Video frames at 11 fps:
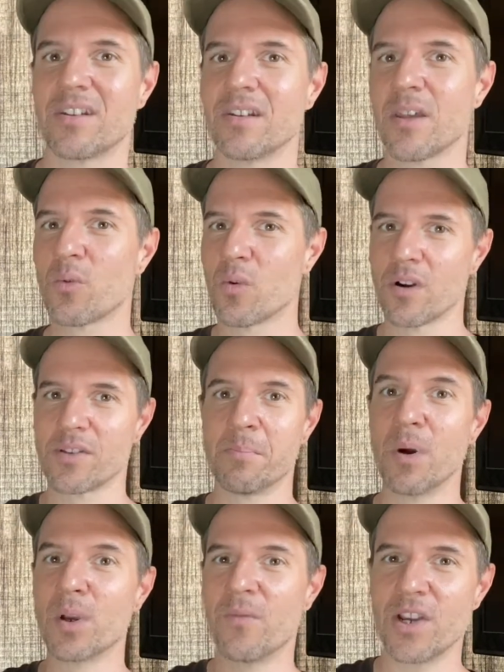In other words,
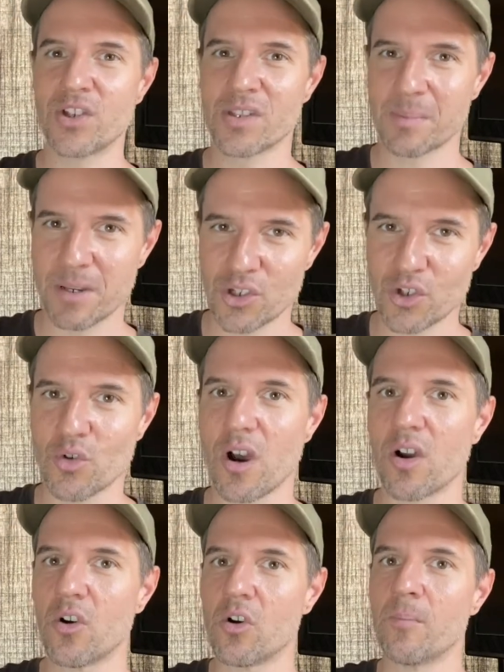motivation's been a
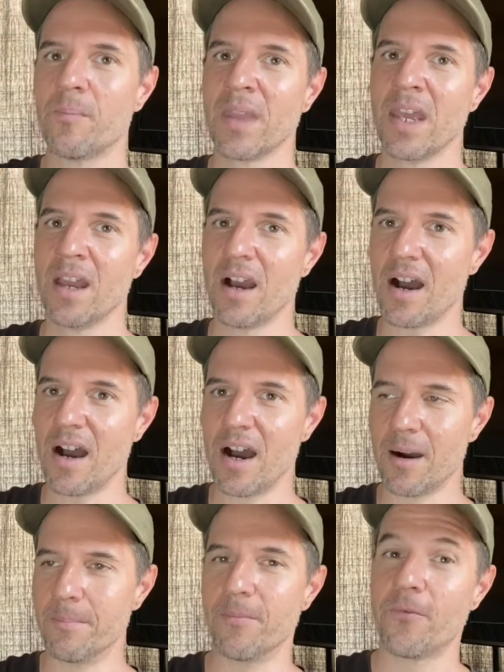struggle,
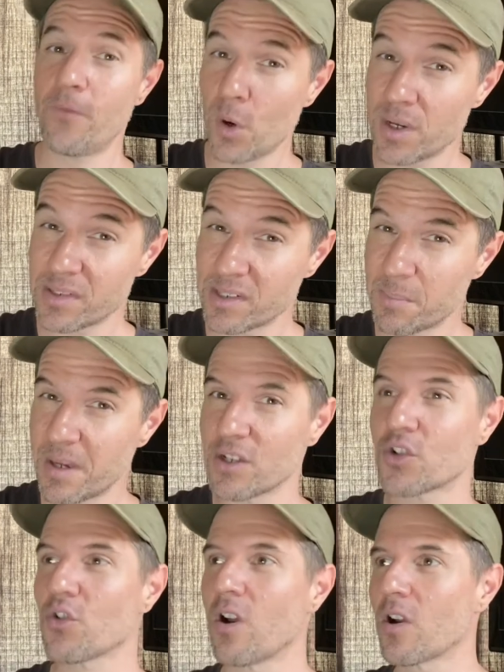um, focus has been a
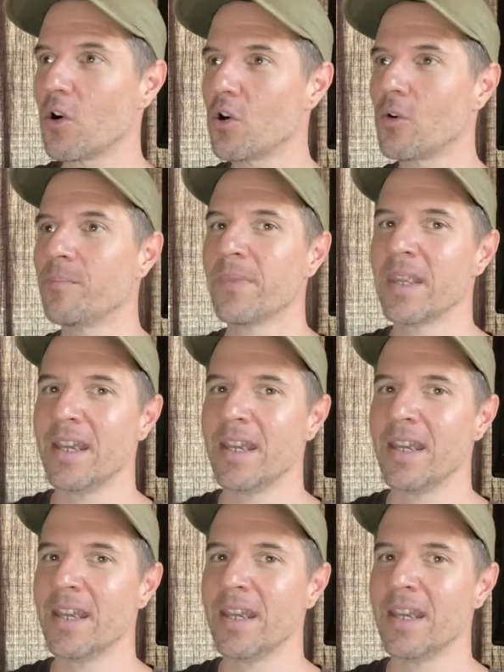struggle,